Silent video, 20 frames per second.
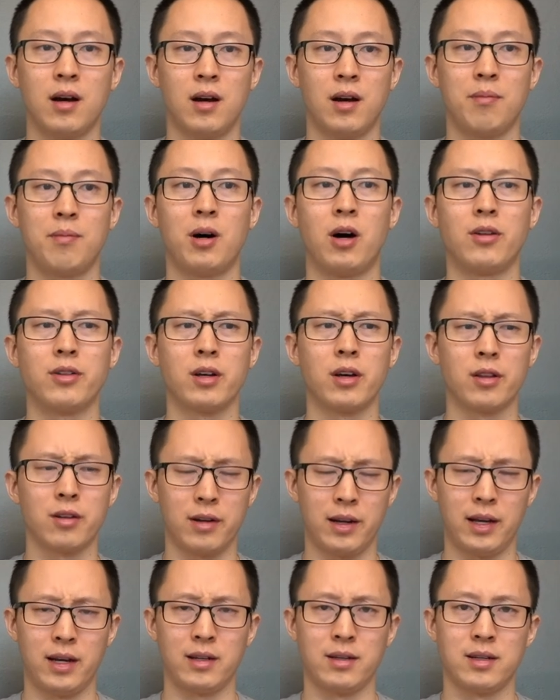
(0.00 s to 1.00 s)
On the other
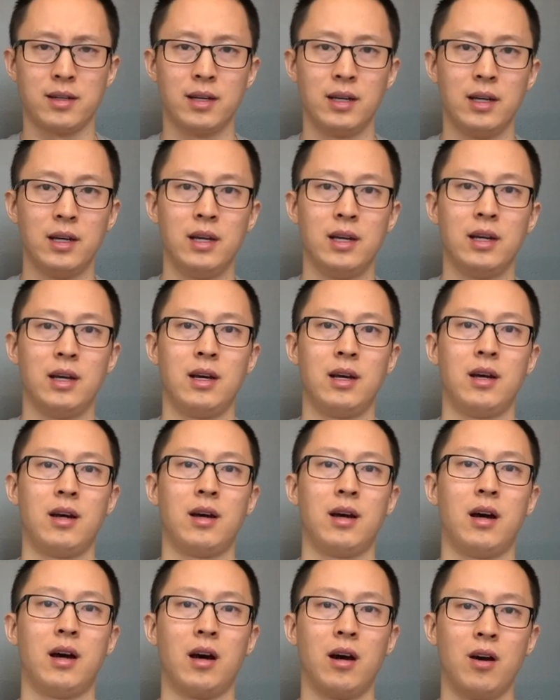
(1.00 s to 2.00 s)
hand,
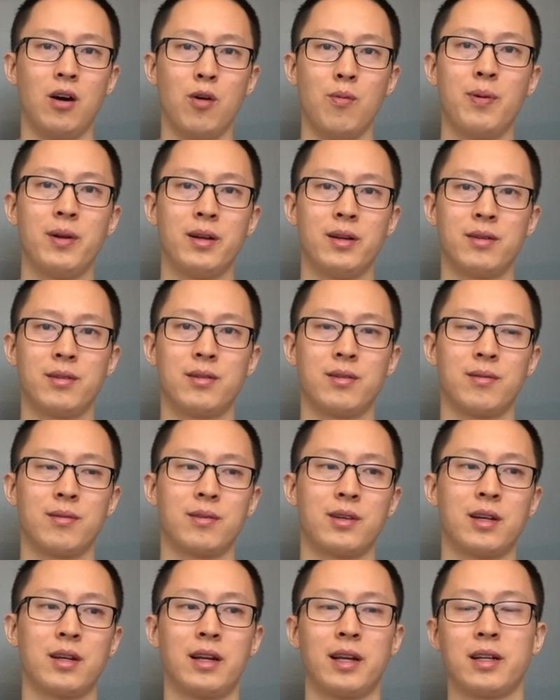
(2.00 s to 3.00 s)
open
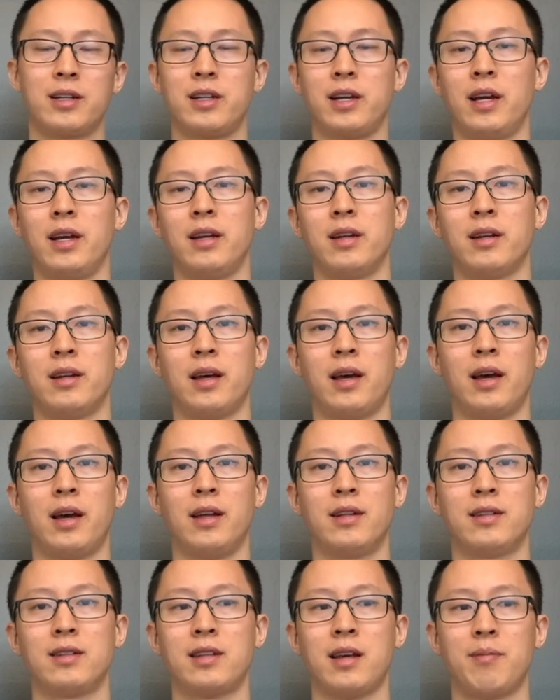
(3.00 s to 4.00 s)
kinetic chain
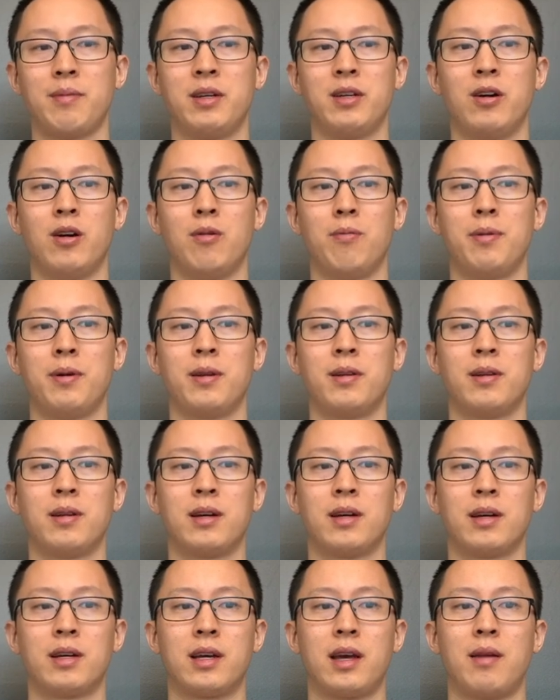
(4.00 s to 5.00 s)
and
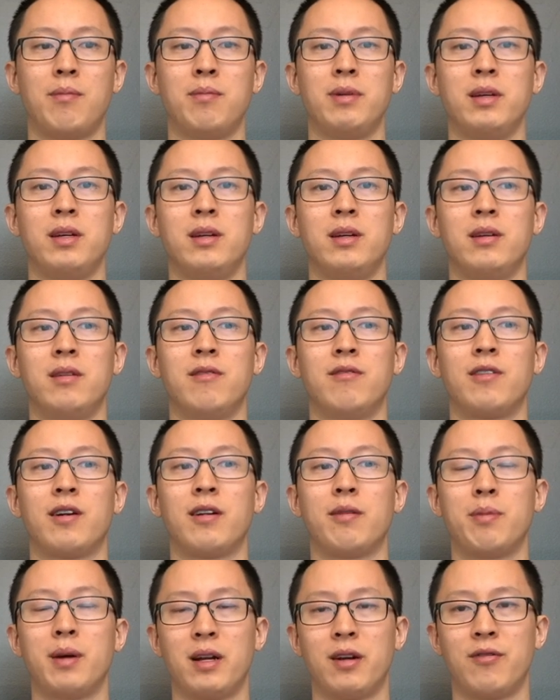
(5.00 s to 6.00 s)
semi-open can be
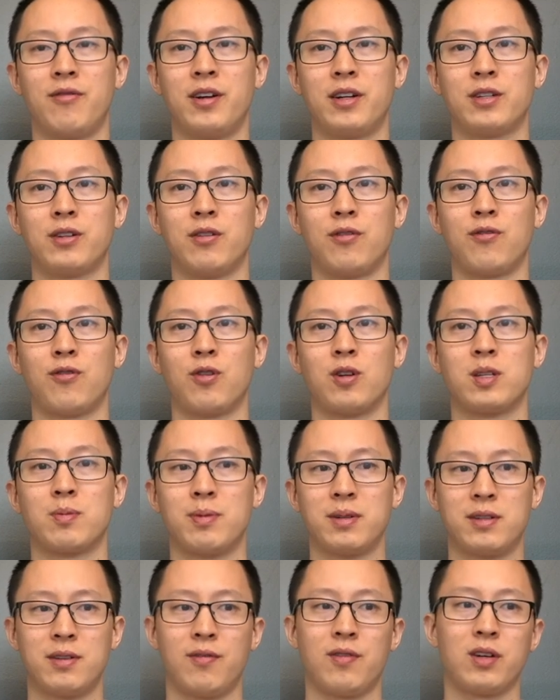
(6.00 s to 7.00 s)
very beneficial for
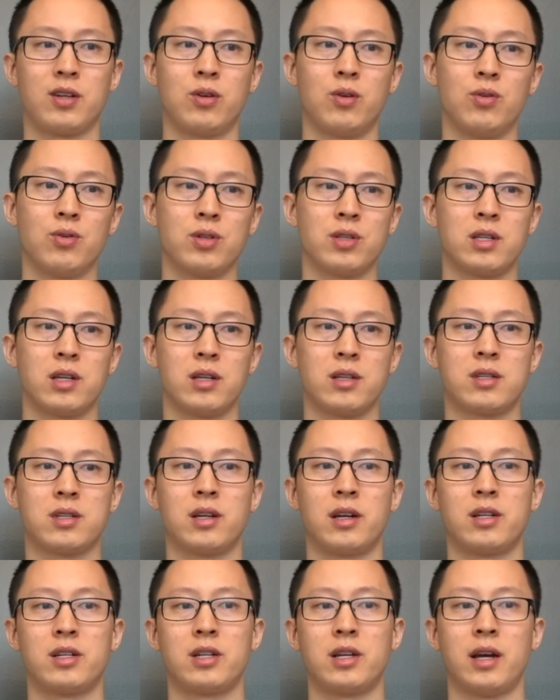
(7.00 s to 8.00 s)
specific goals,
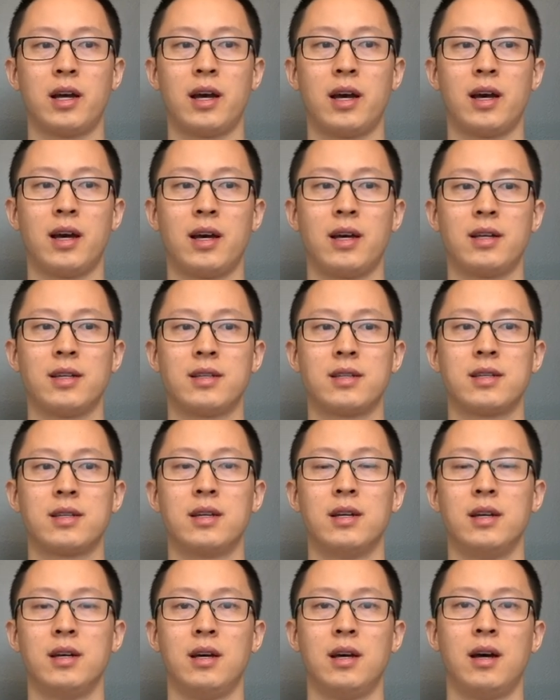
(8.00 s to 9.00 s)
such as
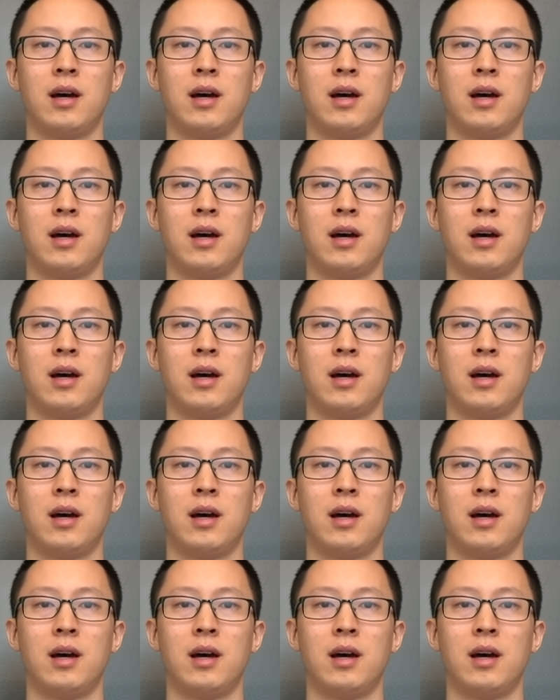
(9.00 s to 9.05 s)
